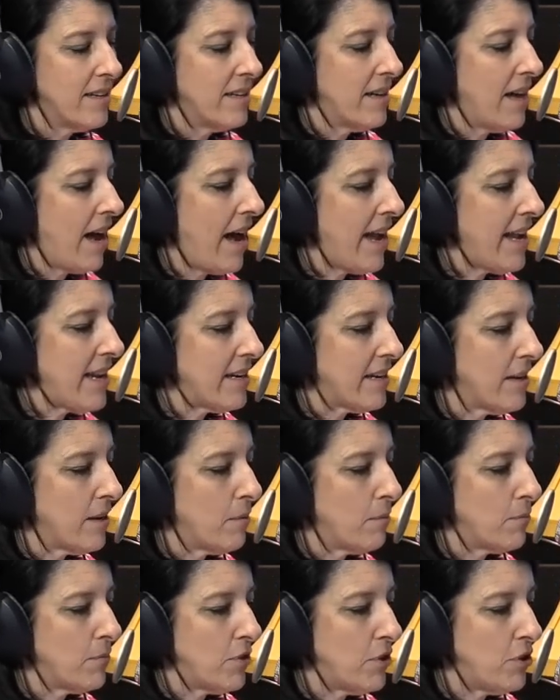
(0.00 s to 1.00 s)

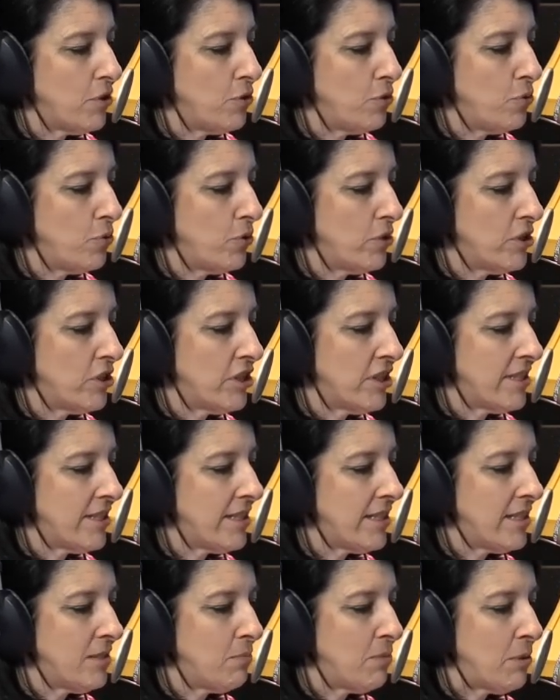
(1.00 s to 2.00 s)
item, you just
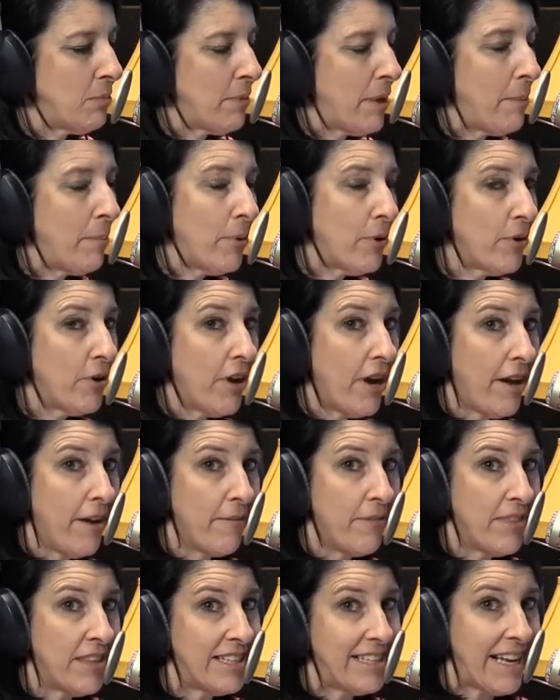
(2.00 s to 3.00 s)
need to be a member
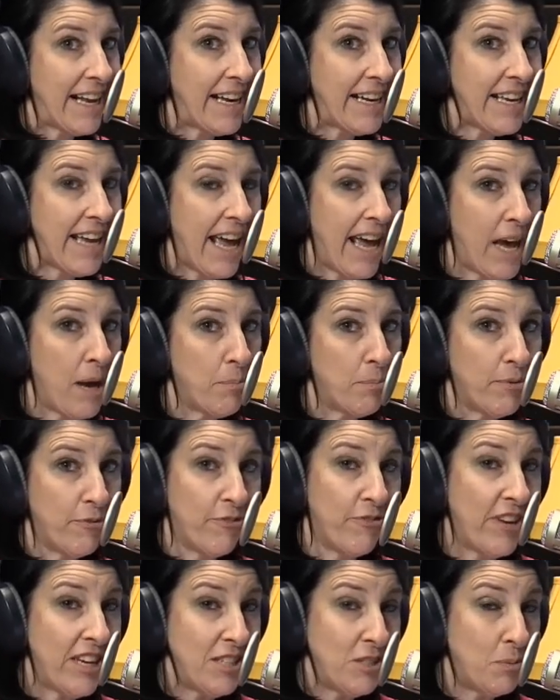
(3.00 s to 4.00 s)
of the Danny App
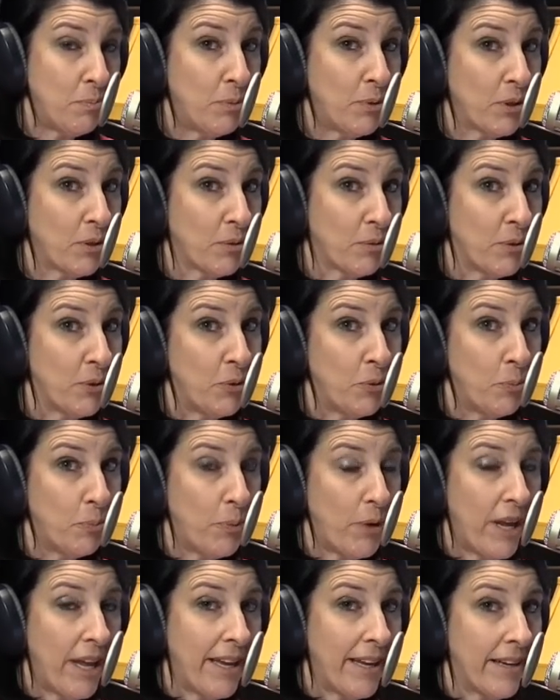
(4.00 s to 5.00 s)
Facebook group.
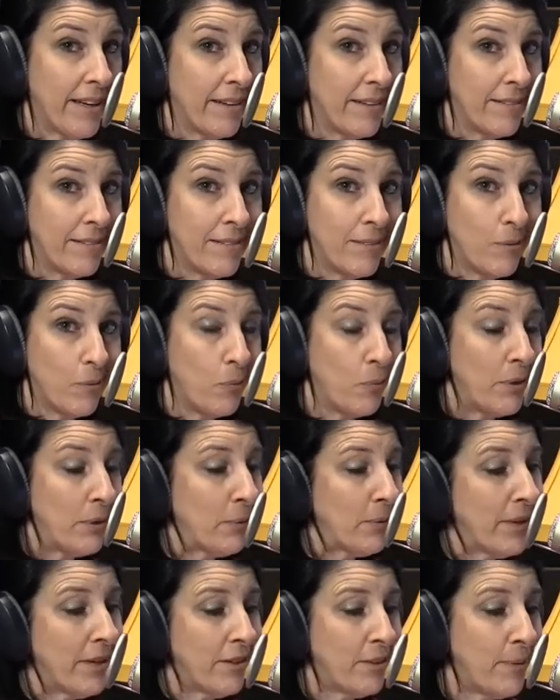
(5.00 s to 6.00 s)
And we
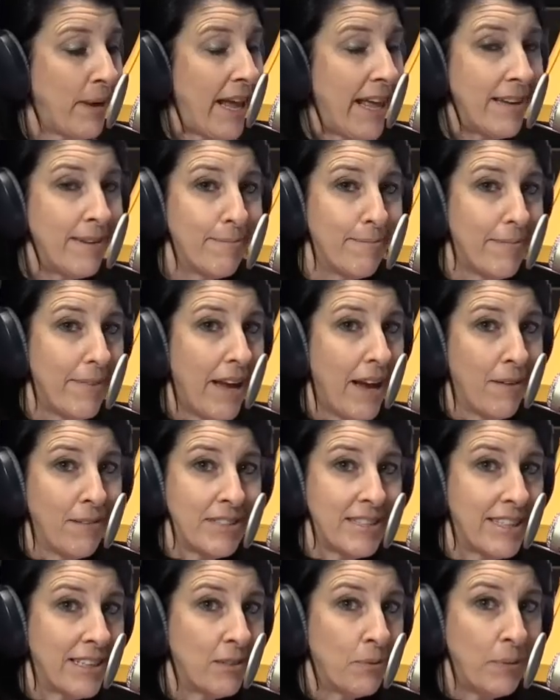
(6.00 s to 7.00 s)
run a thread every
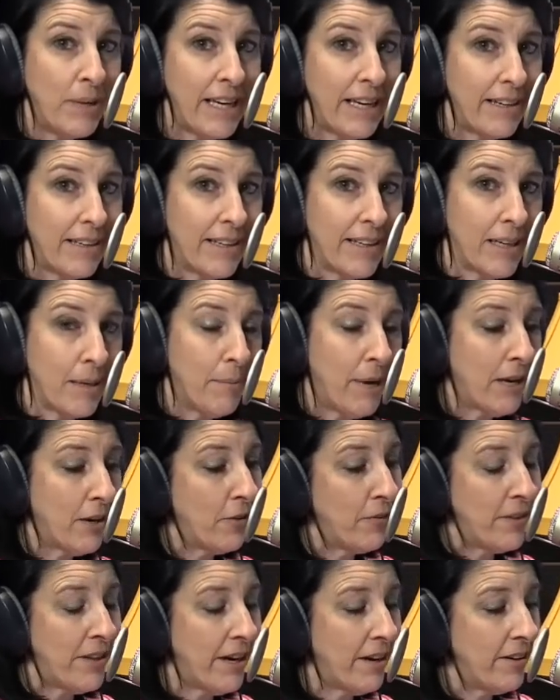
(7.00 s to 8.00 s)
single week. And come on
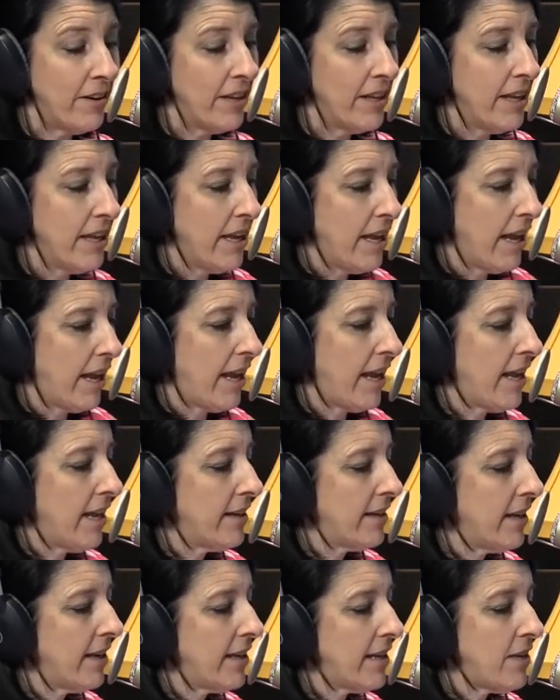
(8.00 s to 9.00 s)
over there.
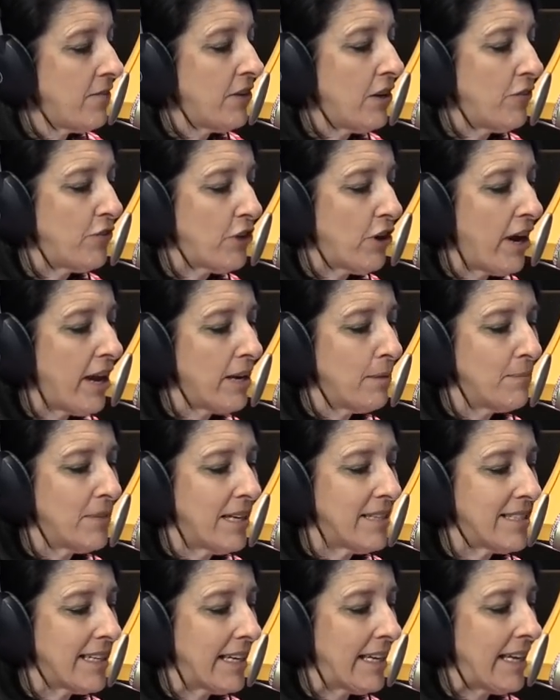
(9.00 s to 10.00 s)
And uh, even if your item
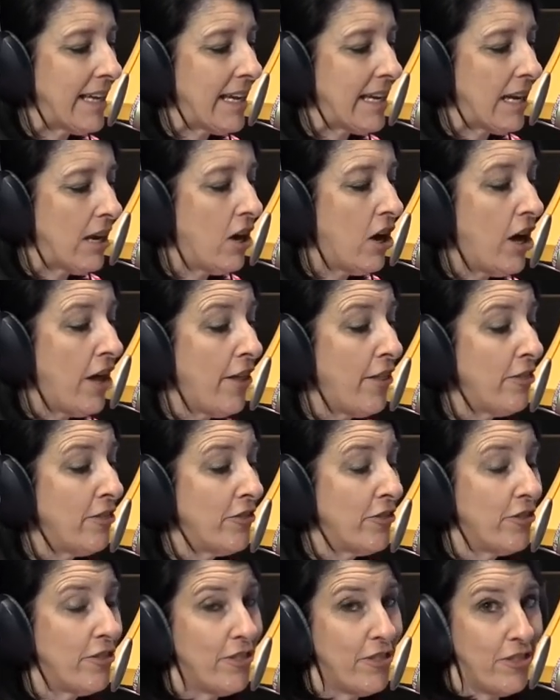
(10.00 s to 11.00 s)
doesn't get
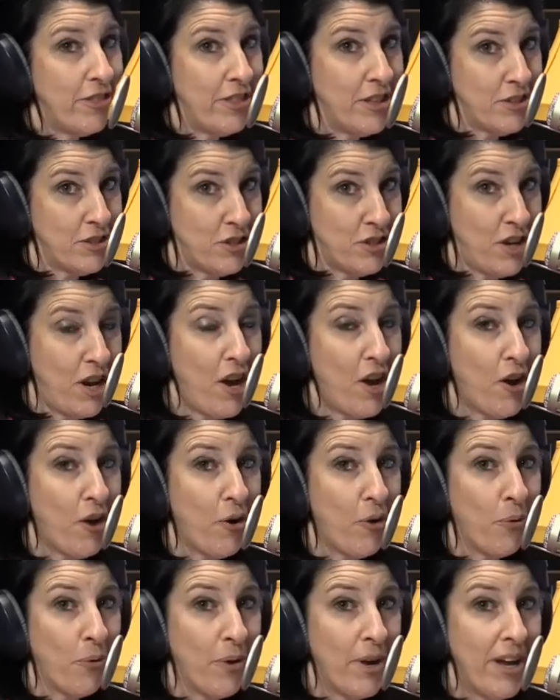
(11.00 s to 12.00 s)
on the
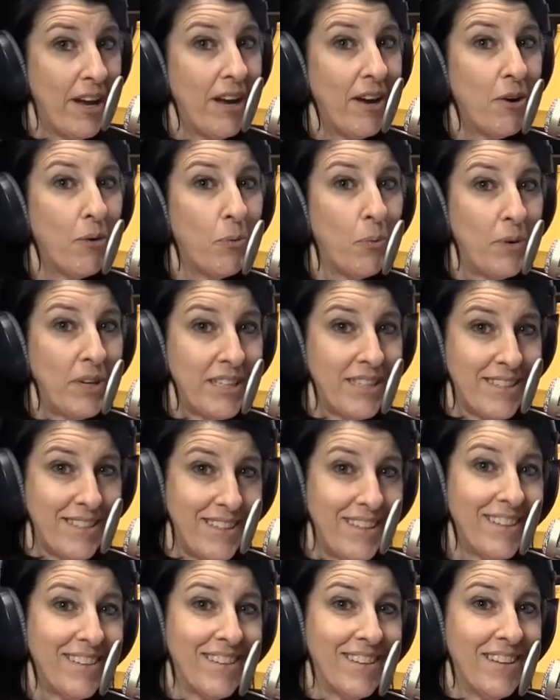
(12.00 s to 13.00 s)
show, we
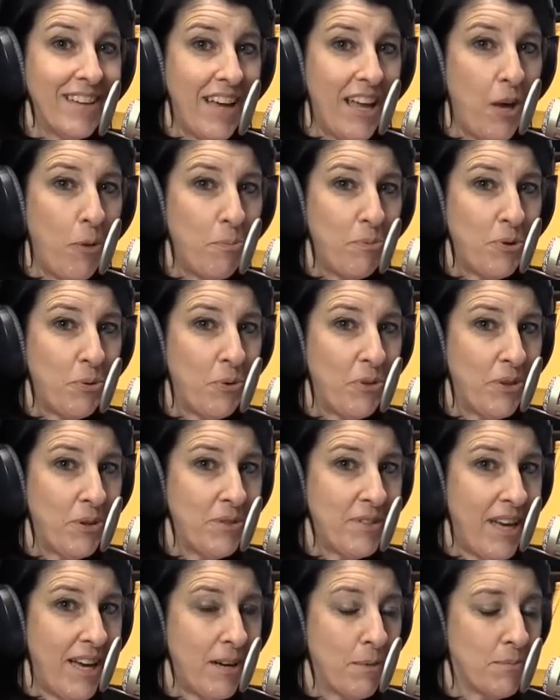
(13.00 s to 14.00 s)
still help you with
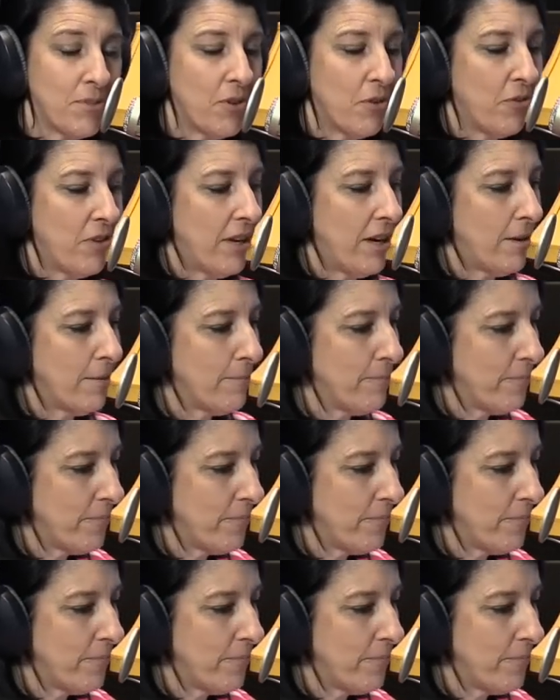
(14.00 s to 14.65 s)
those items over there.